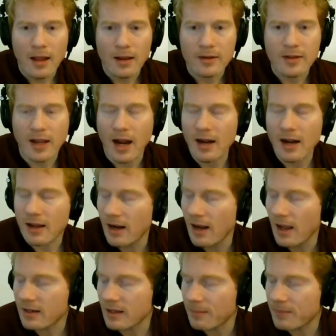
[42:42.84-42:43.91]
to kind of
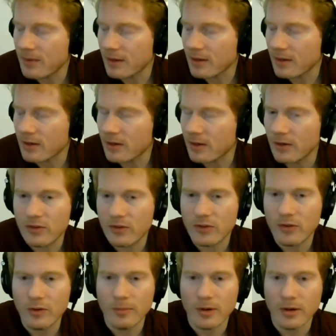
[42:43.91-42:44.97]
connect up the
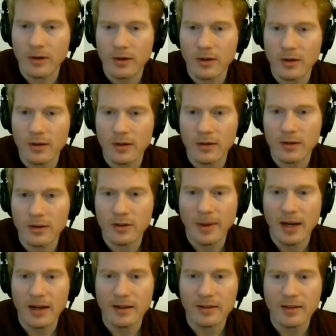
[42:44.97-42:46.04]
consumer
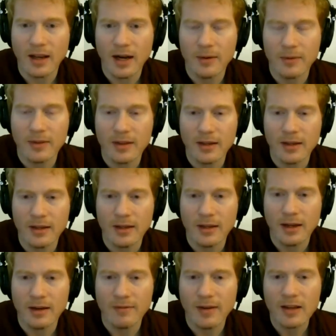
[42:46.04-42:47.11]
spending side with the
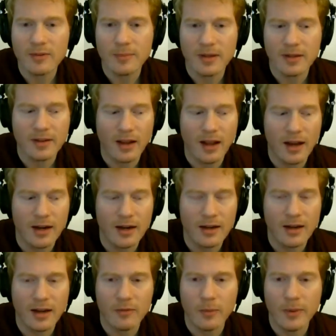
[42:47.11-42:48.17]
investment side,
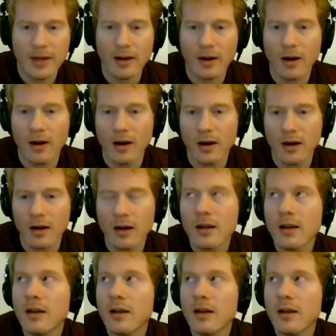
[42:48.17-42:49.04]
if we are